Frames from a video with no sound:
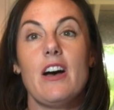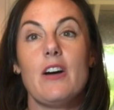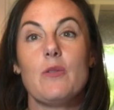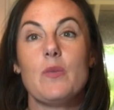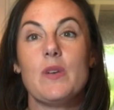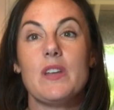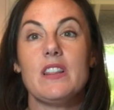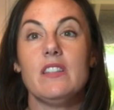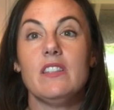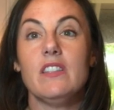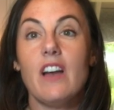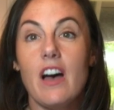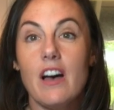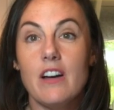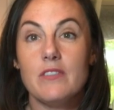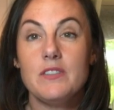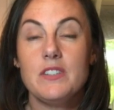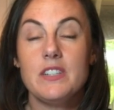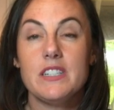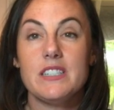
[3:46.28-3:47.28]
We
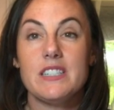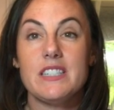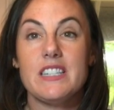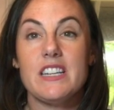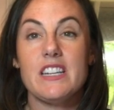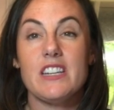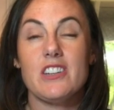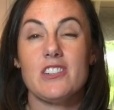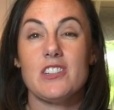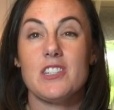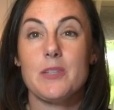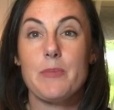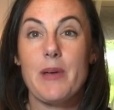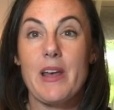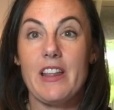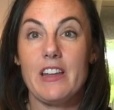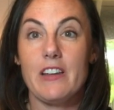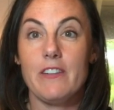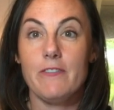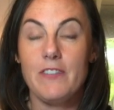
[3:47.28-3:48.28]
loved seeing your
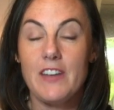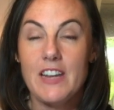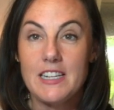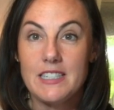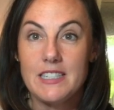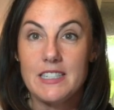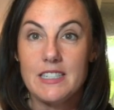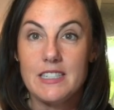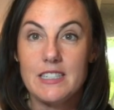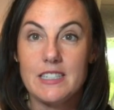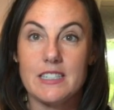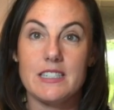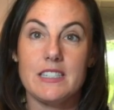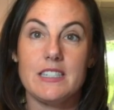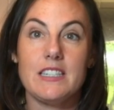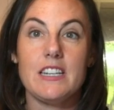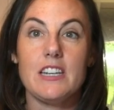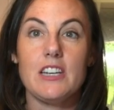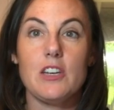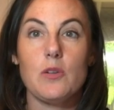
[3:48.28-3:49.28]
smiling faces and
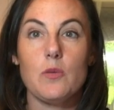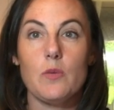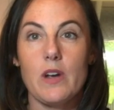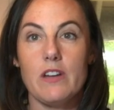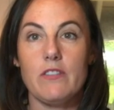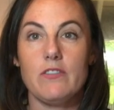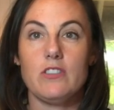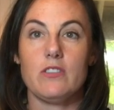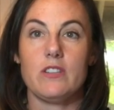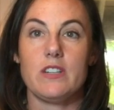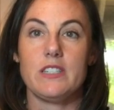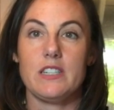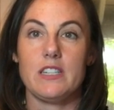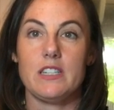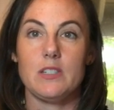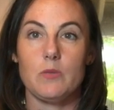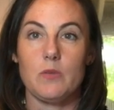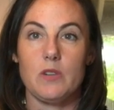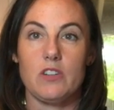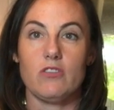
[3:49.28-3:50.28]
seeing you wave to us
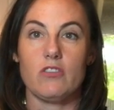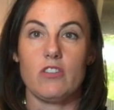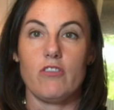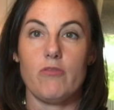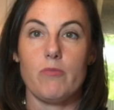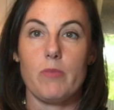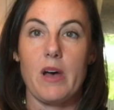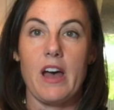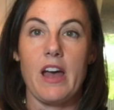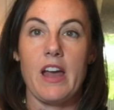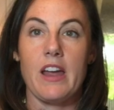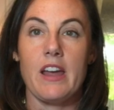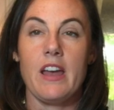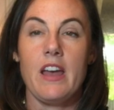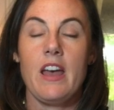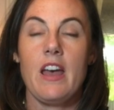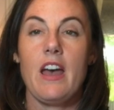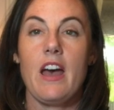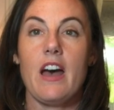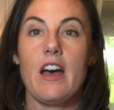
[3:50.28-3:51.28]
as we drove by.
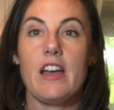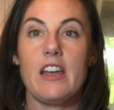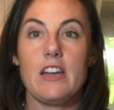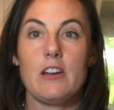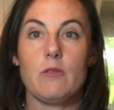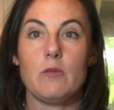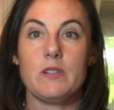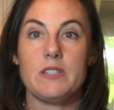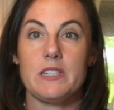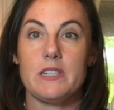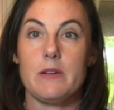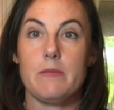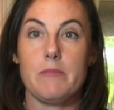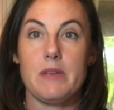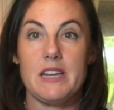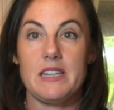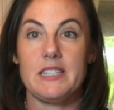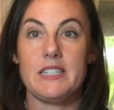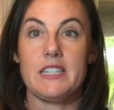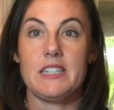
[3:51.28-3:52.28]
It was an
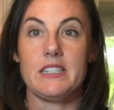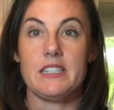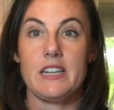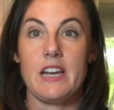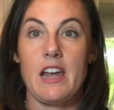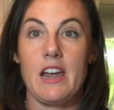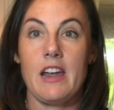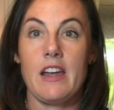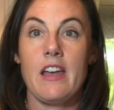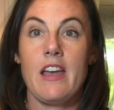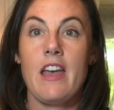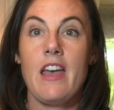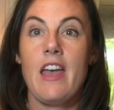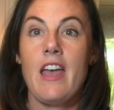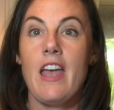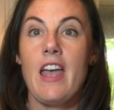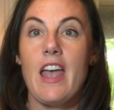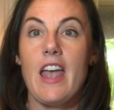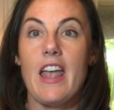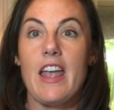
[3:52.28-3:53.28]
amazing day.
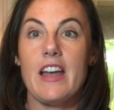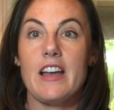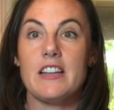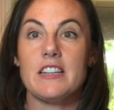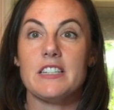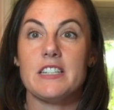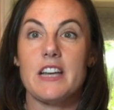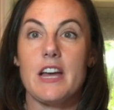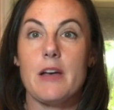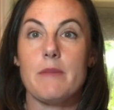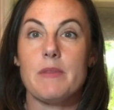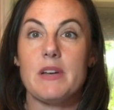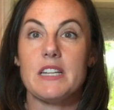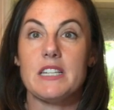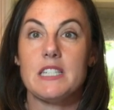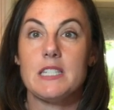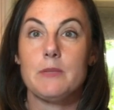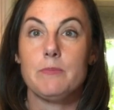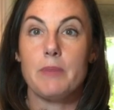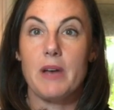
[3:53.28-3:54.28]
And a
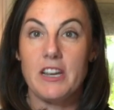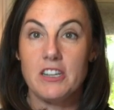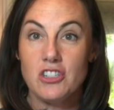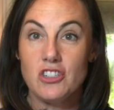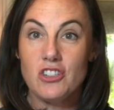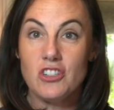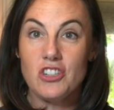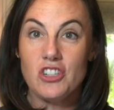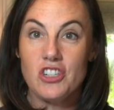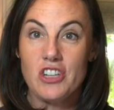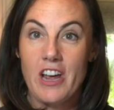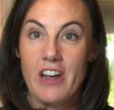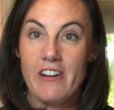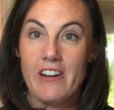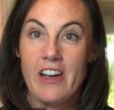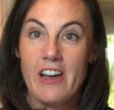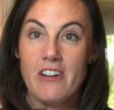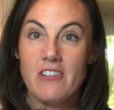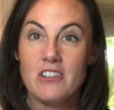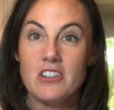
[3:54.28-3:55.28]
special shout
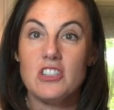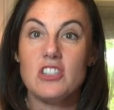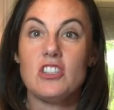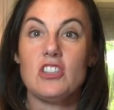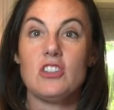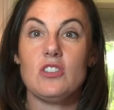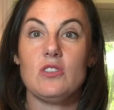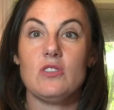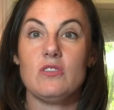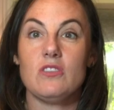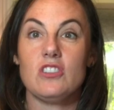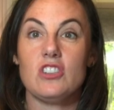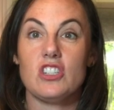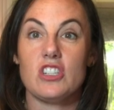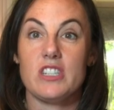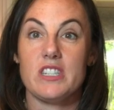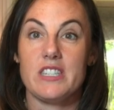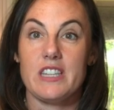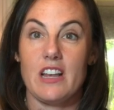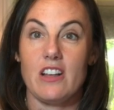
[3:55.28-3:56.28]
out to
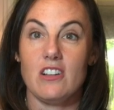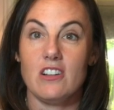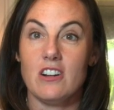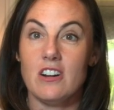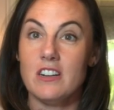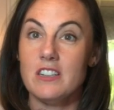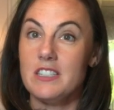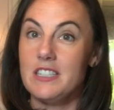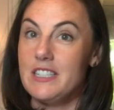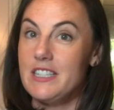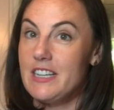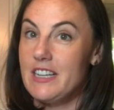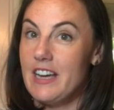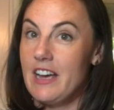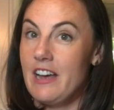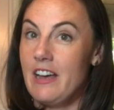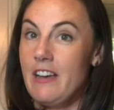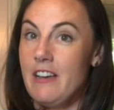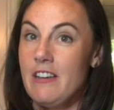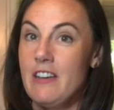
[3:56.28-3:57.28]
Giselle
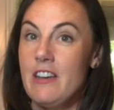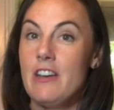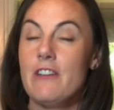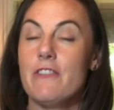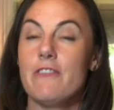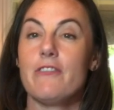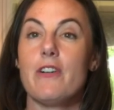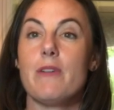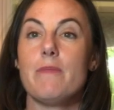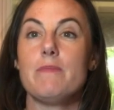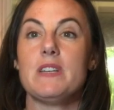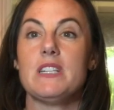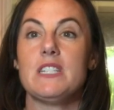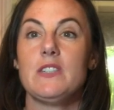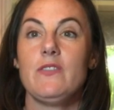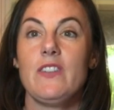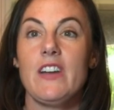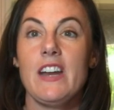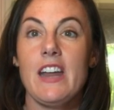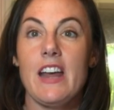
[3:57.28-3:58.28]
Garcia from Miss
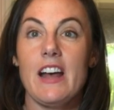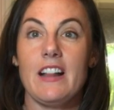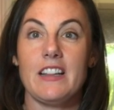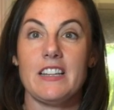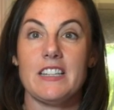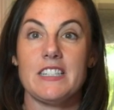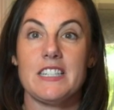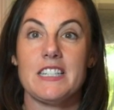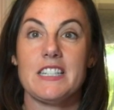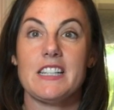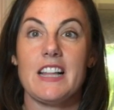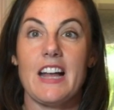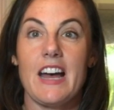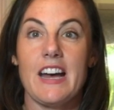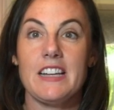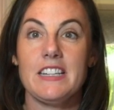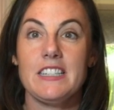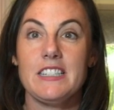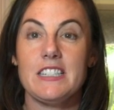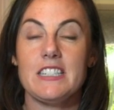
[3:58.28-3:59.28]
Van Allen's
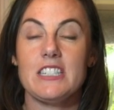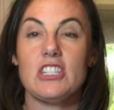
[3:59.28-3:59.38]
class.